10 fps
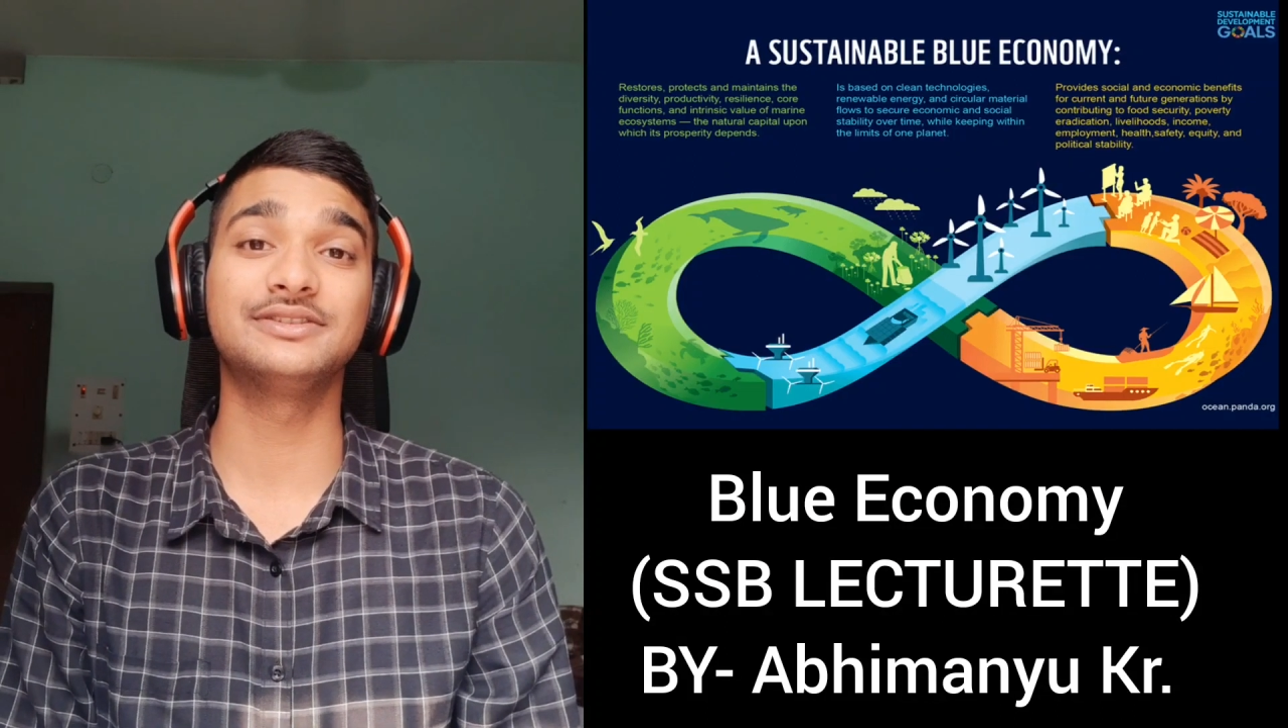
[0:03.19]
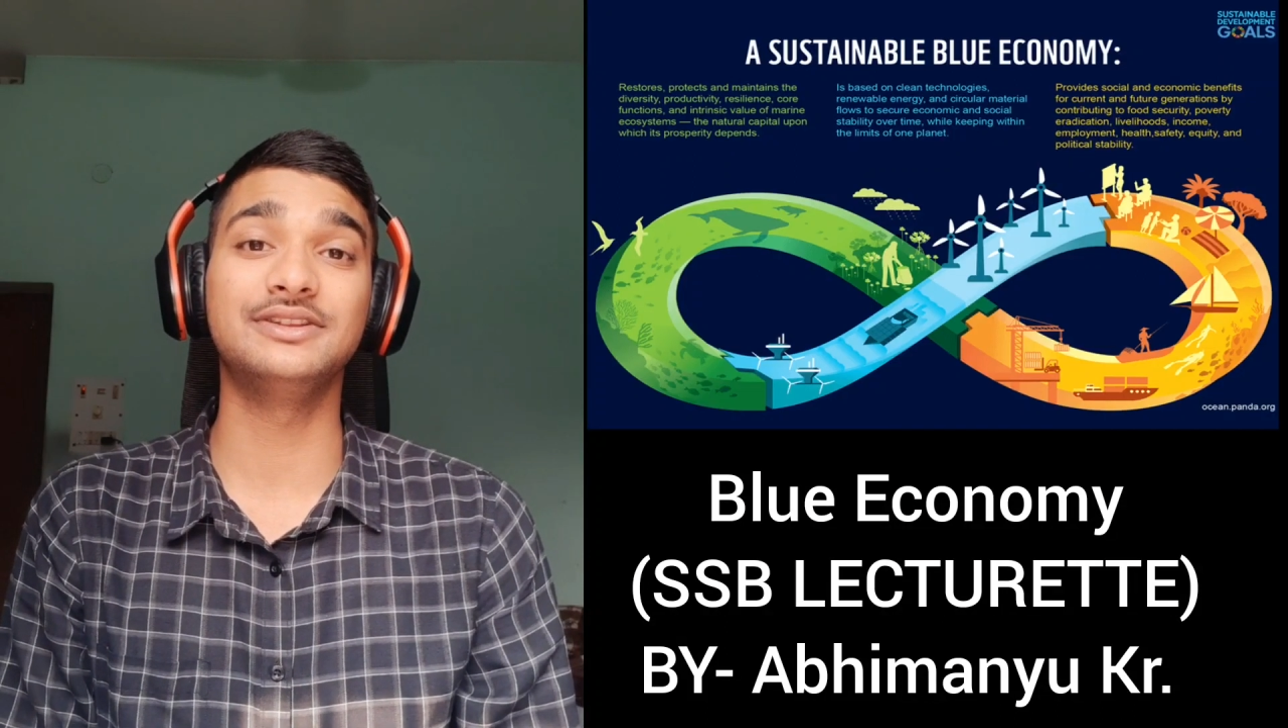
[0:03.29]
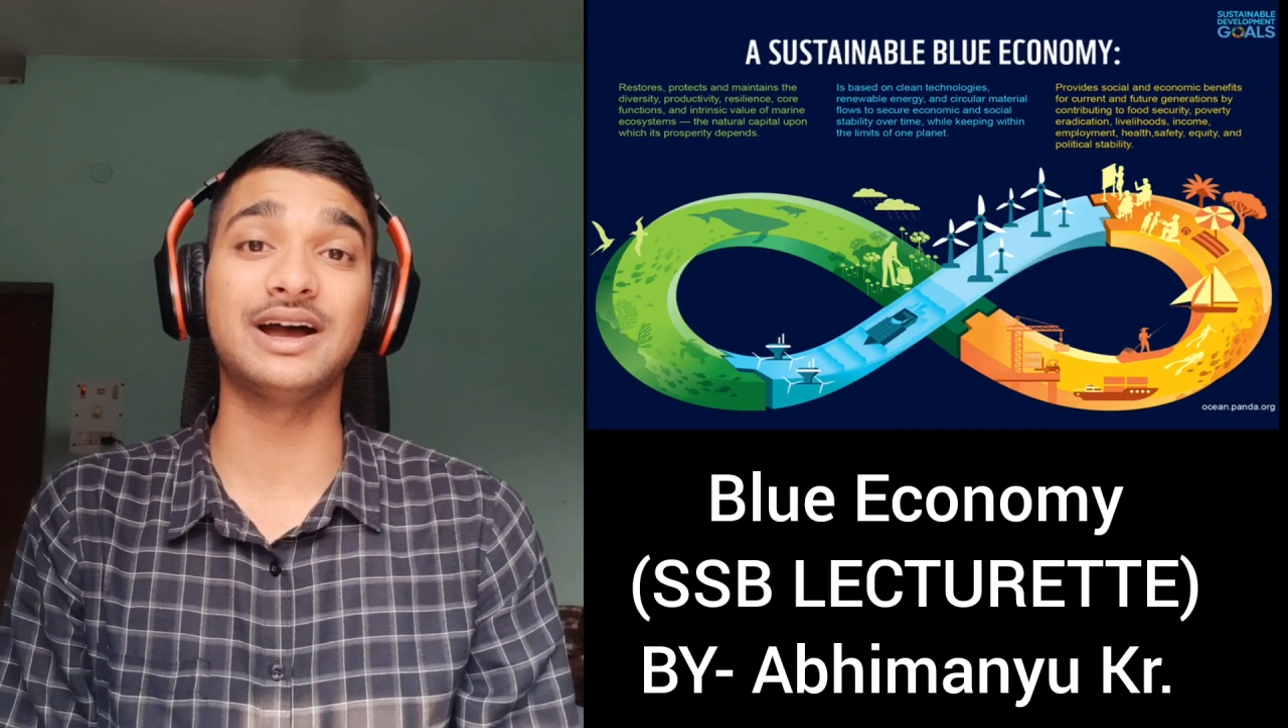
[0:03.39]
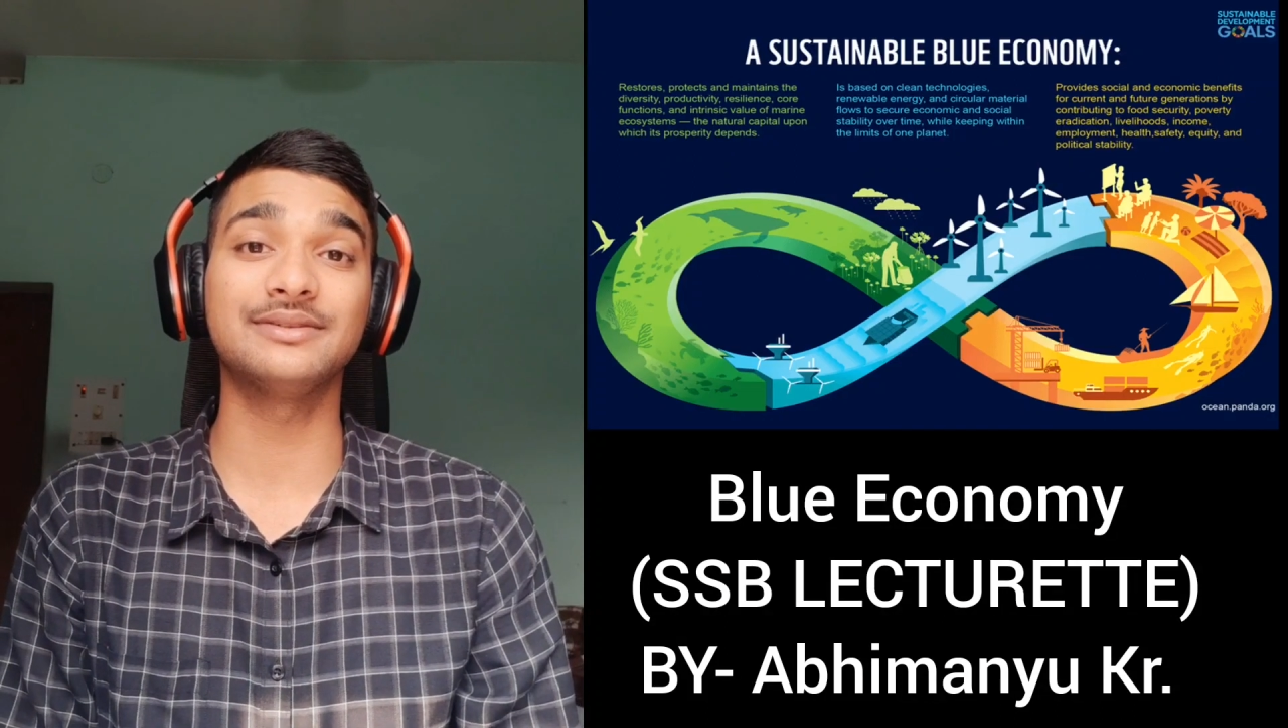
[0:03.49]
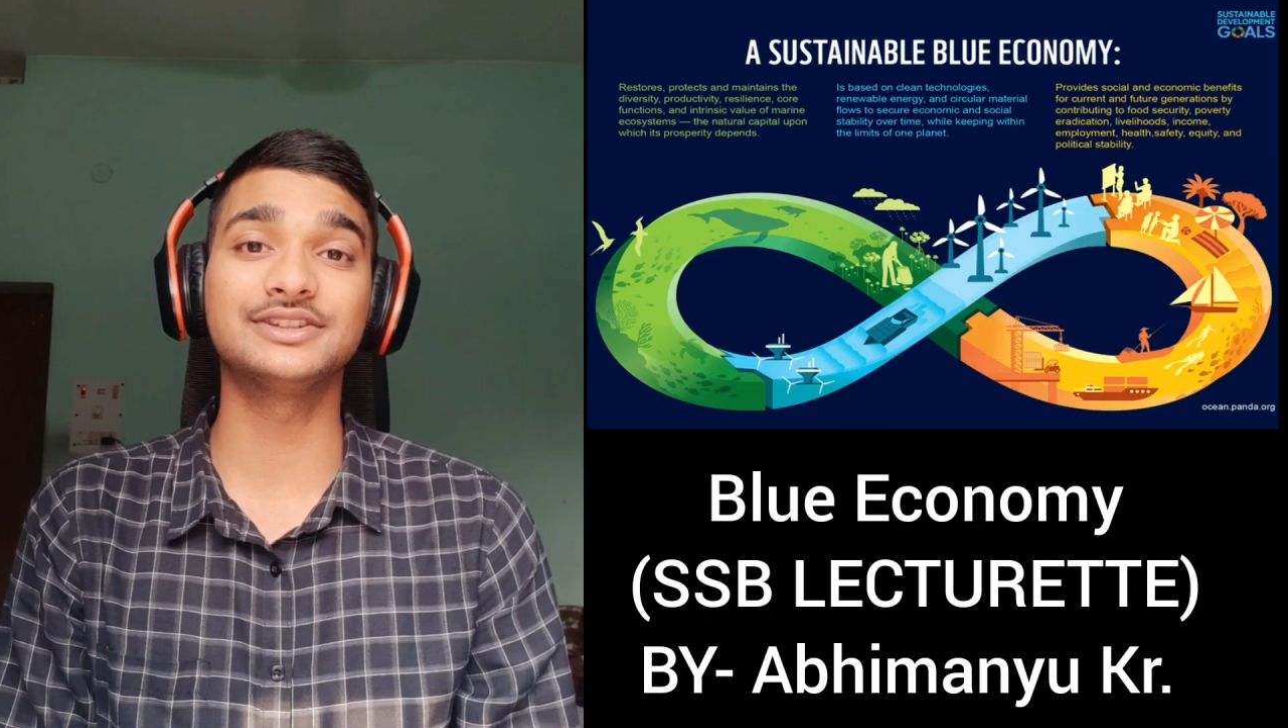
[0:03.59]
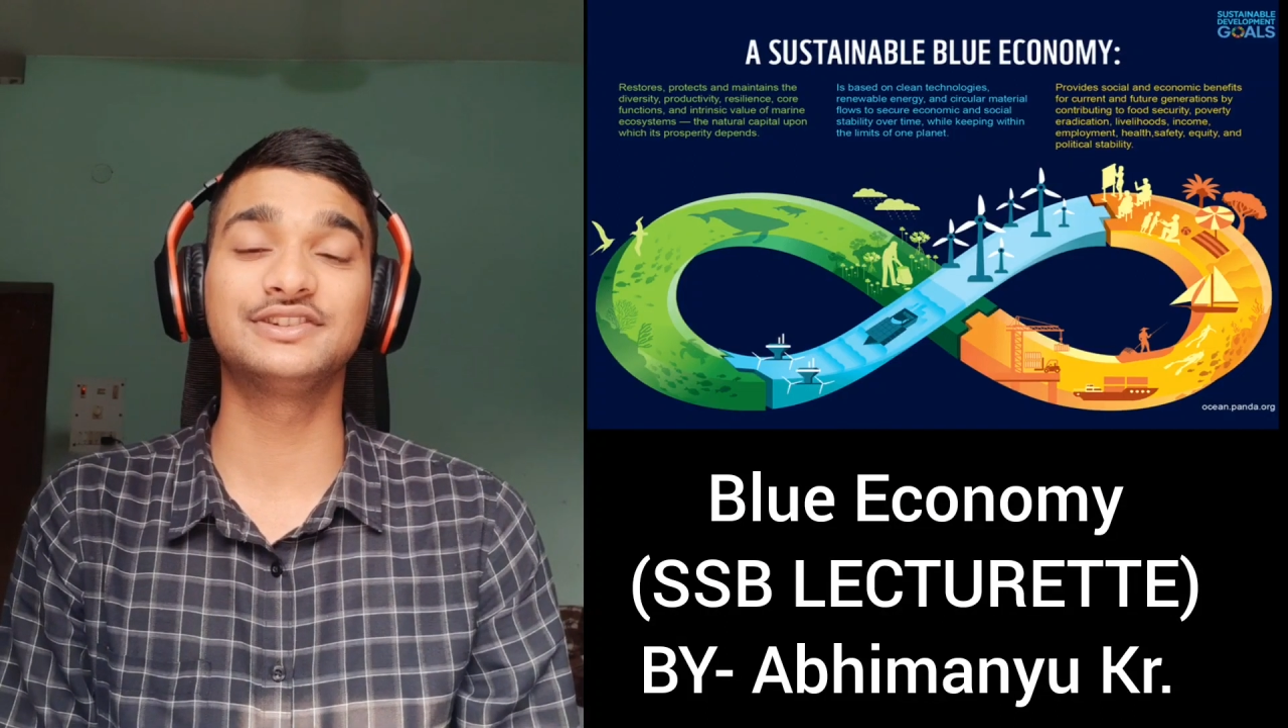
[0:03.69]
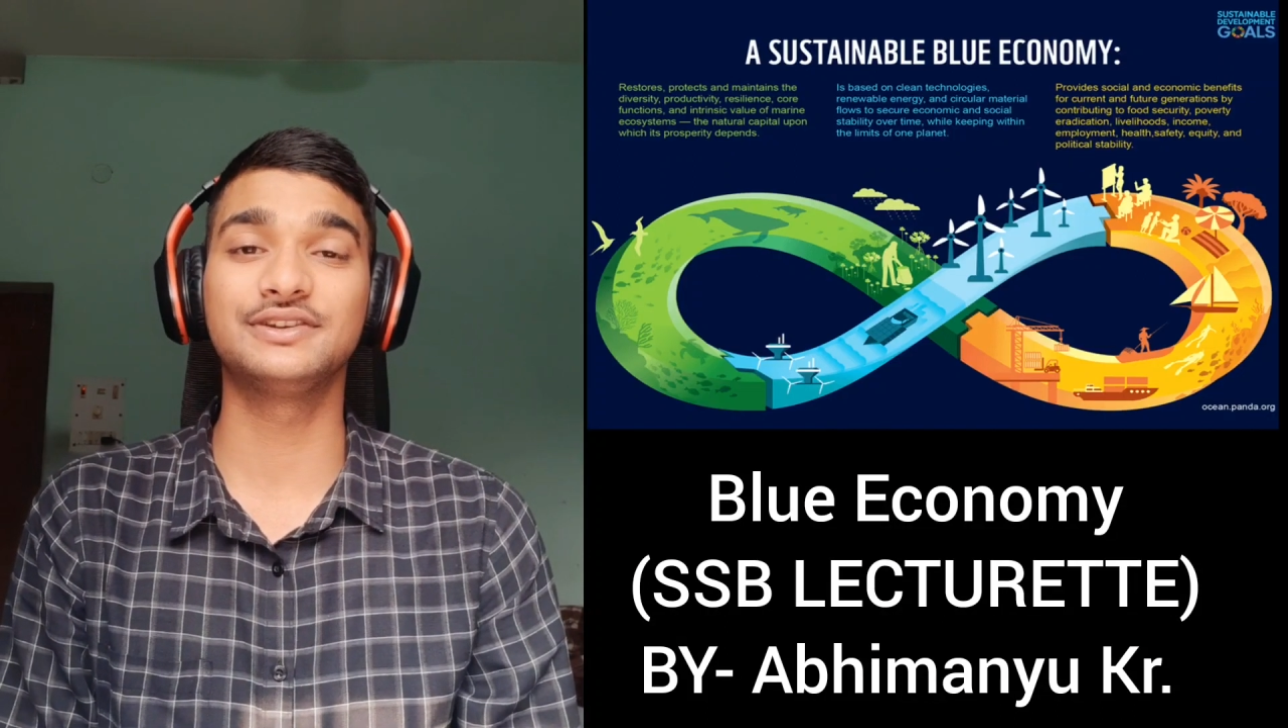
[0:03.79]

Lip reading: largest